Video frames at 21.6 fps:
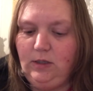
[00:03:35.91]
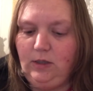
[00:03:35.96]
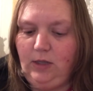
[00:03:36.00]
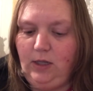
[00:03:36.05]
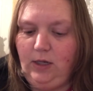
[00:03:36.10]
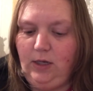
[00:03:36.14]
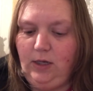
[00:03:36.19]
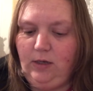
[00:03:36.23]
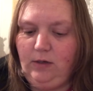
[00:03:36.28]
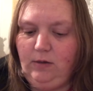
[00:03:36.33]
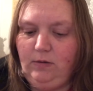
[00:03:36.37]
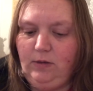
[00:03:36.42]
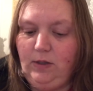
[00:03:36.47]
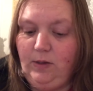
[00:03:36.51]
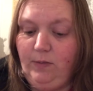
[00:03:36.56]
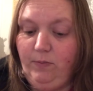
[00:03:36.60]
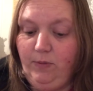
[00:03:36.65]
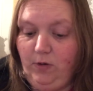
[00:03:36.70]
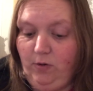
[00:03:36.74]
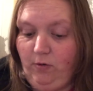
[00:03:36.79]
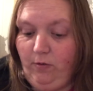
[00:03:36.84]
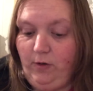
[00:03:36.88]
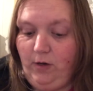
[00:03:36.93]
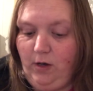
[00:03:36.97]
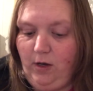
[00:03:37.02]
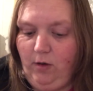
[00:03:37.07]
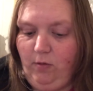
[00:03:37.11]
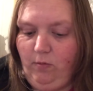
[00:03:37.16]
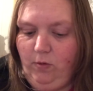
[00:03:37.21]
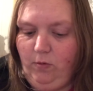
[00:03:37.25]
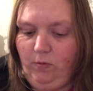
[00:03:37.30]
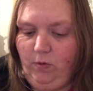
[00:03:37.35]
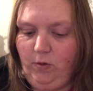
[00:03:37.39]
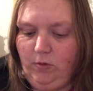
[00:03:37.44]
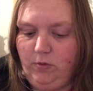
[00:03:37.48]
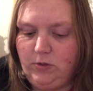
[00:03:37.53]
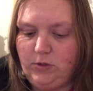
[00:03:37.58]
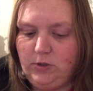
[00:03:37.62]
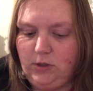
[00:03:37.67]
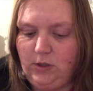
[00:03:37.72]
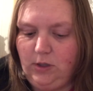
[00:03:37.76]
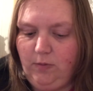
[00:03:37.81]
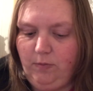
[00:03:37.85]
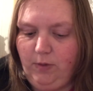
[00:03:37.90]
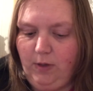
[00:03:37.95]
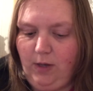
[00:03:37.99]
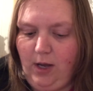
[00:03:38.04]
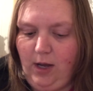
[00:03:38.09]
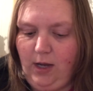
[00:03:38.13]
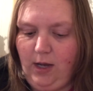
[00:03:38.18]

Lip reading: like in the middle of the night when we were sleeping.